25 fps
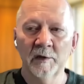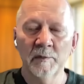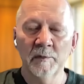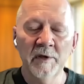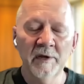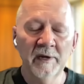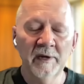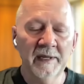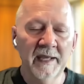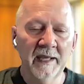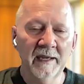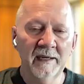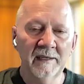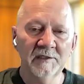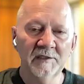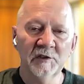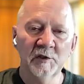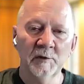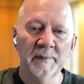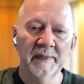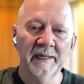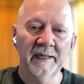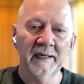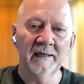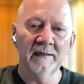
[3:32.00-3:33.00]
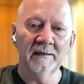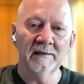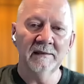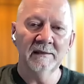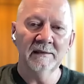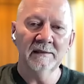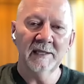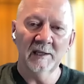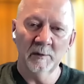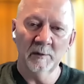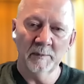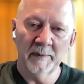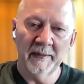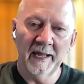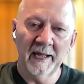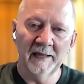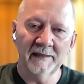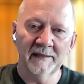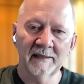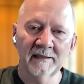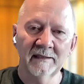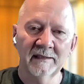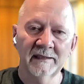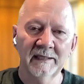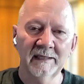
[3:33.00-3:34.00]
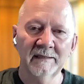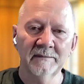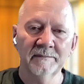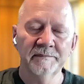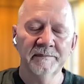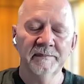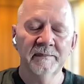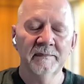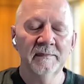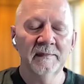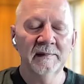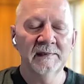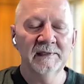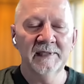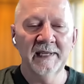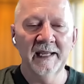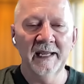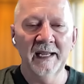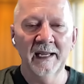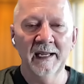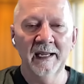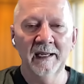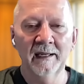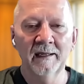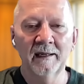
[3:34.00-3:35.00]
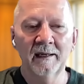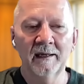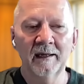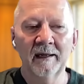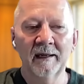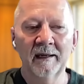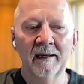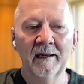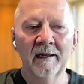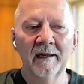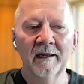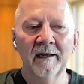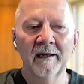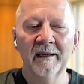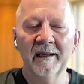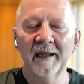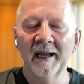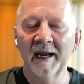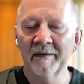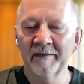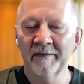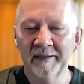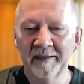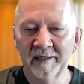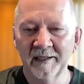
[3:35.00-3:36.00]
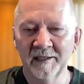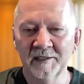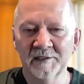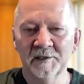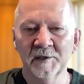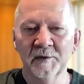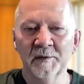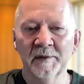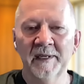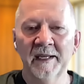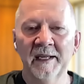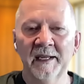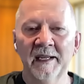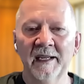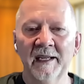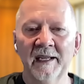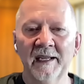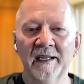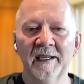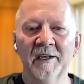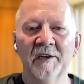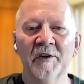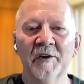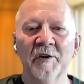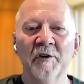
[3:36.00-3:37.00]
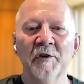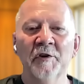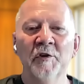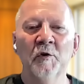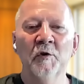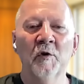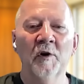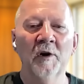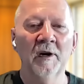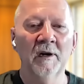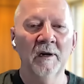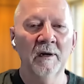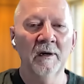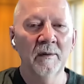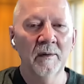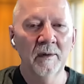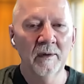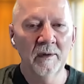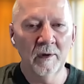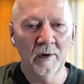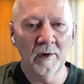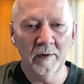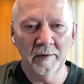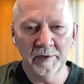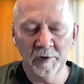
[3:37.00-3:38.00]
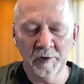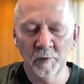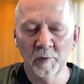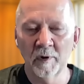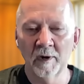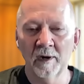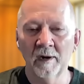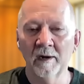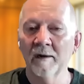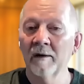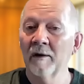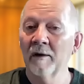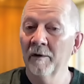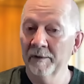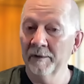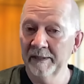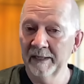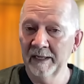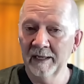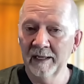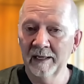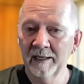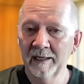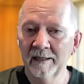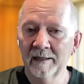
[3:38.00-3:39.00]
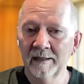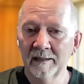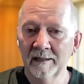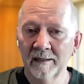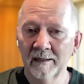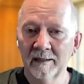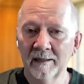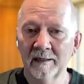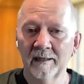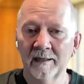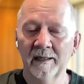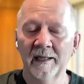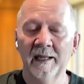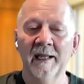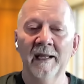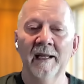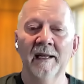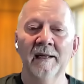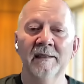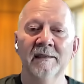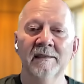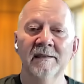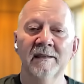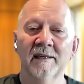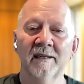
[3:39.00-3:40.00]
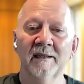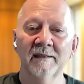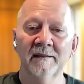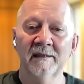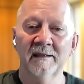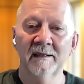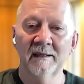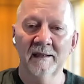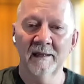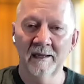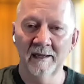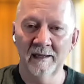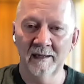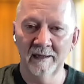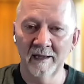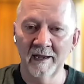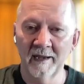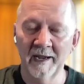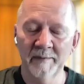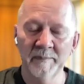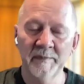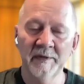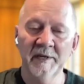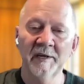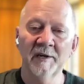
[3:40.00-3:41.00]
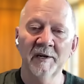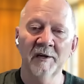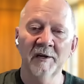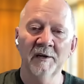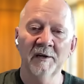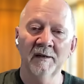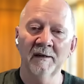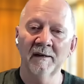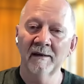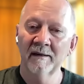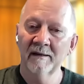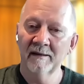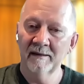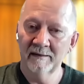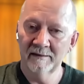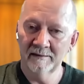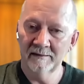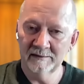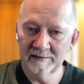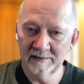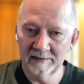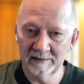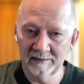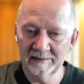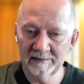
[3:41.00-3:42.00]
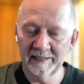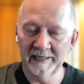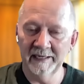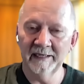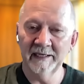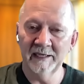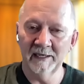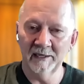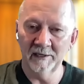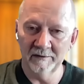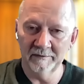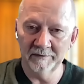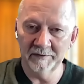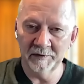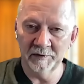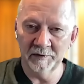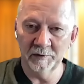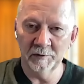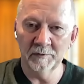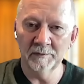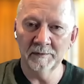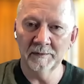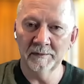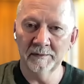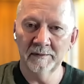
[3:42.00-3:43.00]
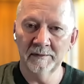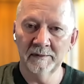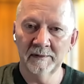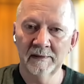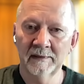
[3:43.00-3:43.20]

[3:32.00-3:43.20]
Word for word: communicated to me telepathically saying, everything is okay. You are, you are okay. And uh, I'm here to take care of you.